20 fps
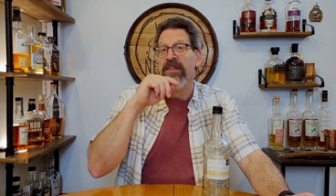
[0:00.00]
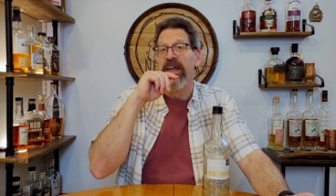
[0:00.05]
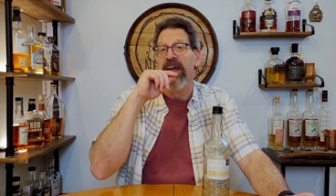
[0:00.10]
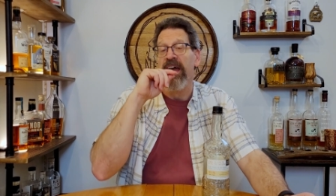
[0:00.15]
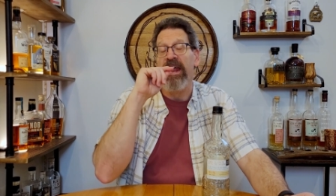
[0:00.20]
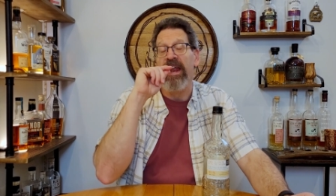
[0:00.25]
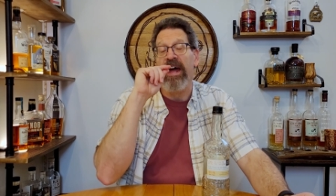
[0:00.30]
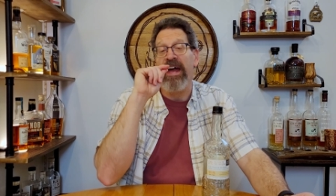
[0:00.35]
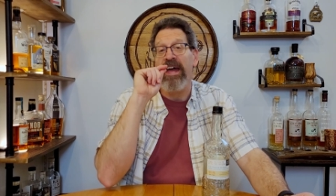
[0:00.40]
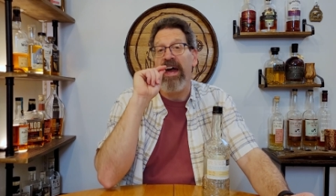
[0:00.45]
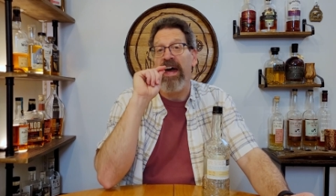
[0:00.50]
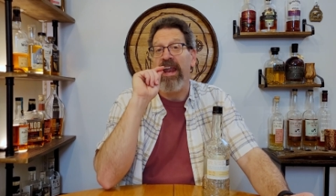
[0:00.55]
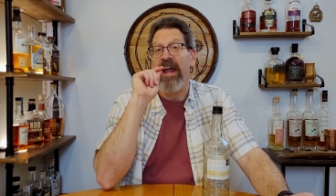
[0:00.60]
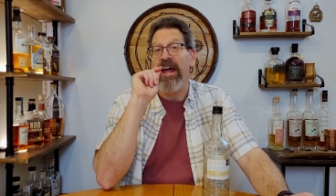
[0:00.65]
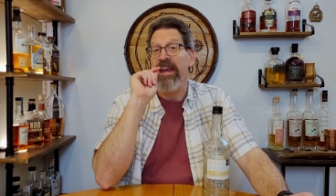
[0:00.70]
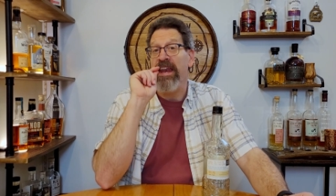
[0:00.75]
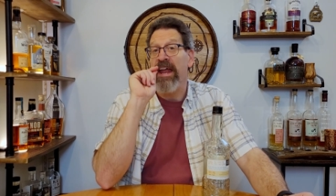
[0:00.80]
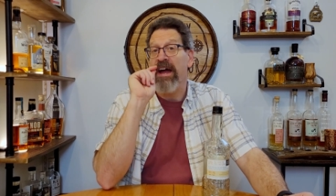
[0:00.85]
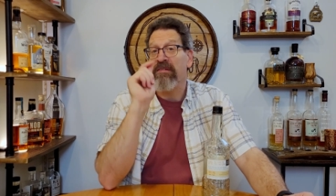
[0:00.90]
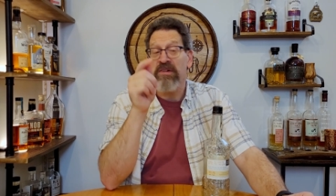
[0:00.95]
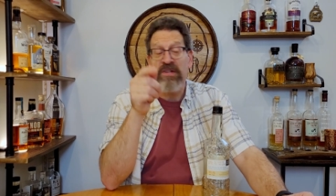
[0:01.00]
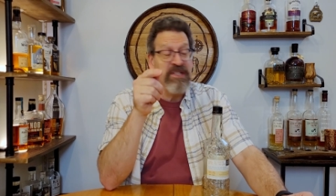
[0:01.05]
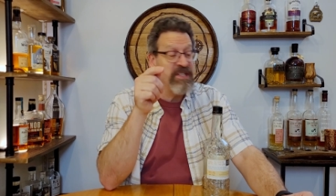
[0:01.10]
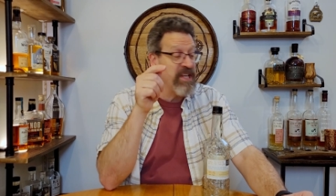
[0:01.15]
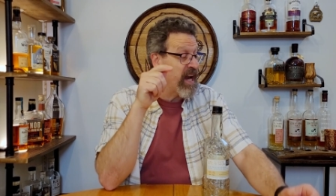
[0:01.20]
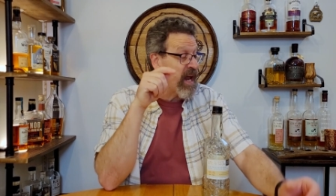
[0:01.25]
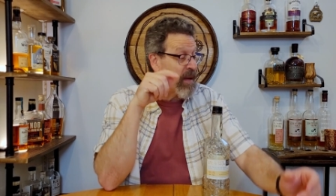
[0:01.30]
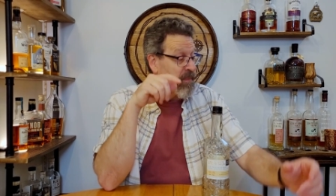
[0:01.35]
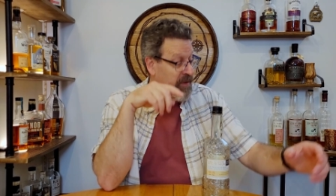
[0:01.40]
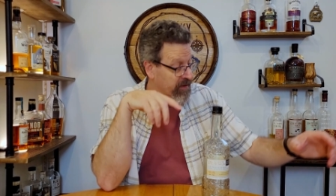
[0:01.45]
And I, and I never
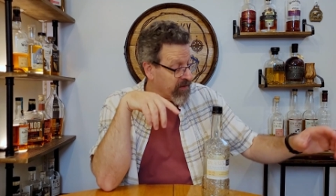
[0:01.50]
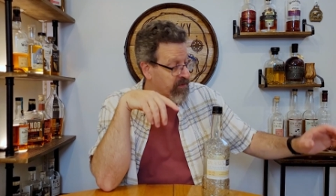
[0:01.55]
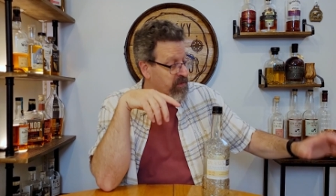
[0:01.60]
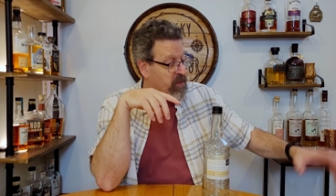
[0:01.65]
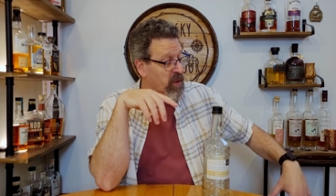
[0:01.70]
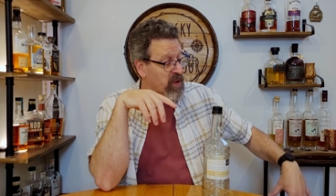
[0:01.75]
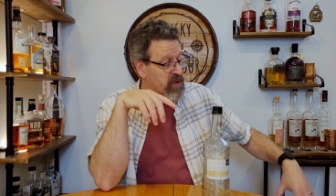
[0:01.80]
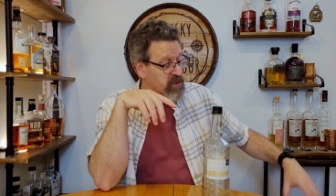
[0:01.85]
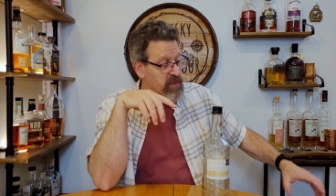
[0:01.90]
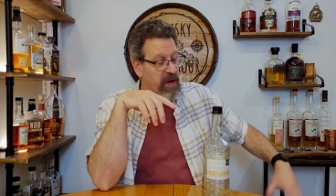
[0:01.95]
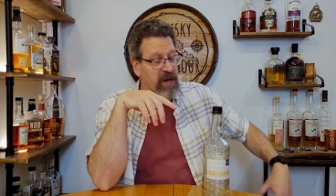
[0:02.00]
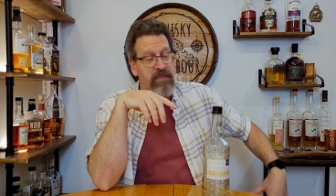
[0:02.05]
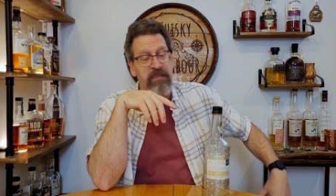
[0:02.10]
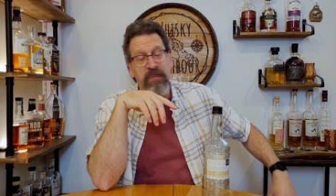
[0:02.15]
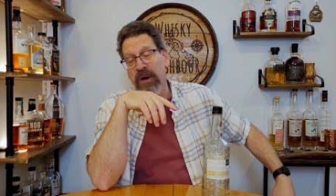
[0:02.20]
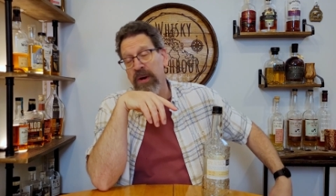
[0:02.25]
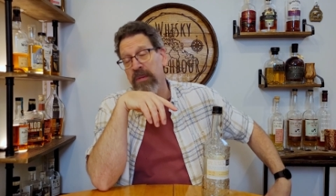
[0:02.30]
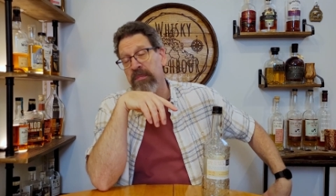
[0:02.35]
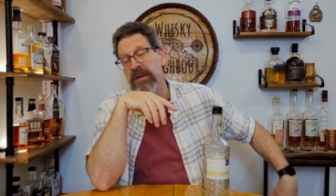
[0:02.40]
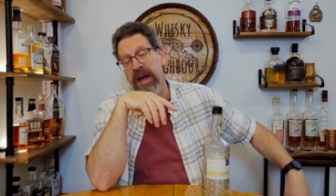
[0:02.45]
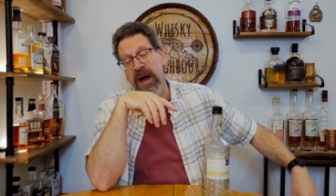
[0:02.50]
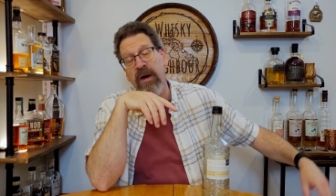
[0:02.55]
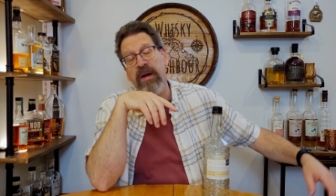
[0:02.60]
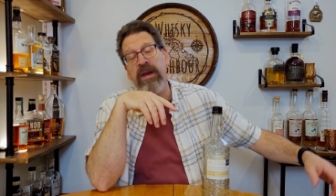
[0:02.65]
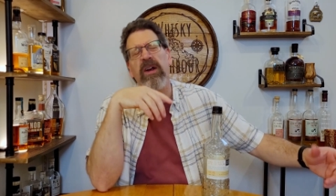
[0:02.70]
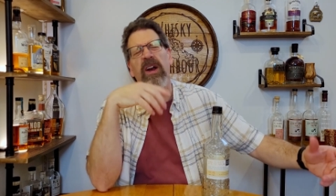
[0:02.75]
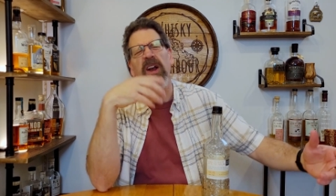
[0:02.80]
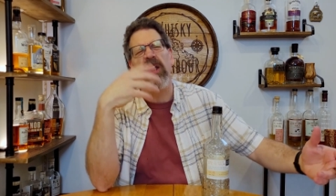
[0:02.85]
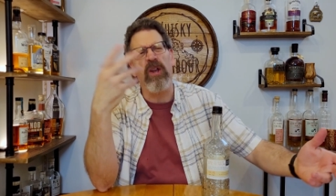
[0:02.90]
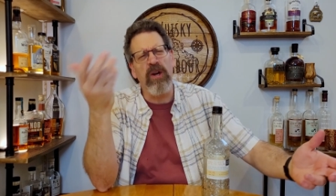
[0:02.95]
set up, like, of course, when I put them
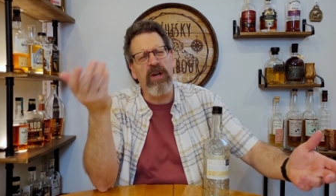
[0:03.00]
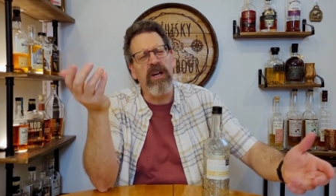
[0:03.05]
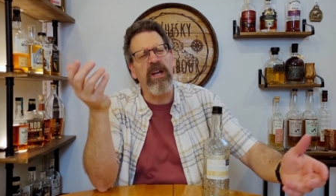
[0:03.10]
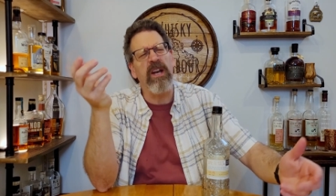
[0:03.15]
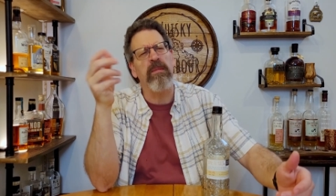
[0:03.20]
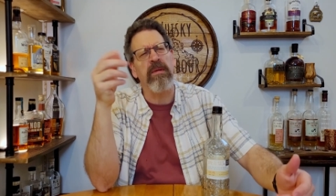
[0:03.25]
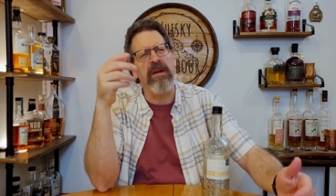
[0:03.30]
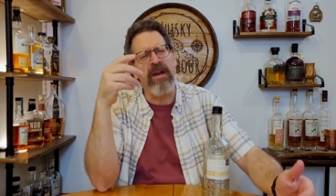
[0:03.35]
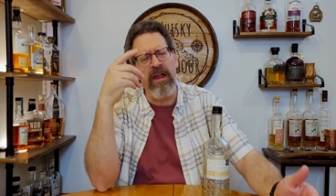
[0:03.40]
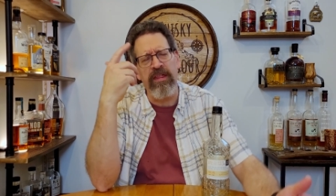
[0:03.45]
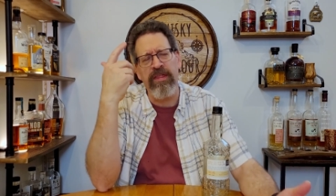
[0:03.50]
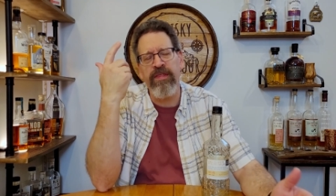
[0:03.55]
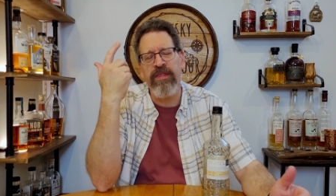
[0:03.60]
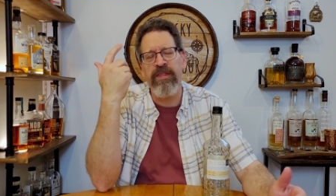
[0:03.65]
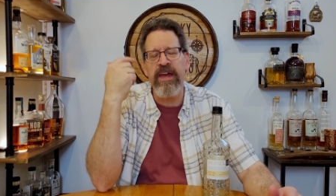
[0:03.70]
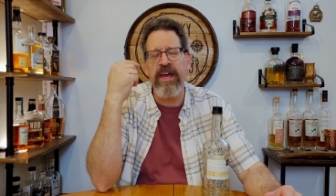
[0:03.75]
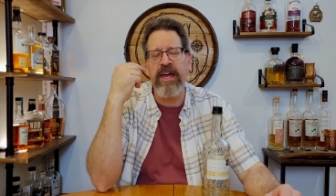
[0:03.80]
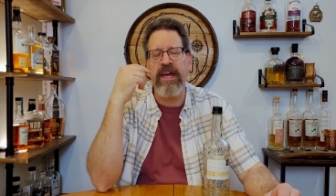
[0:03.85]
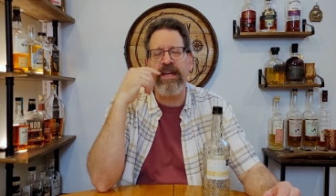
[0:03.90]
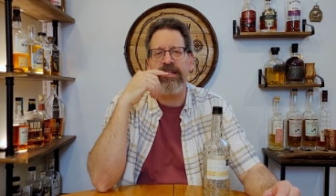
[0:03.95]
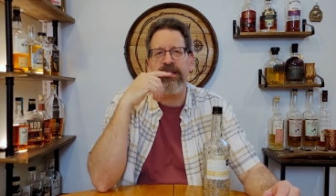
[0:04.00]
down here, I look at them and I think.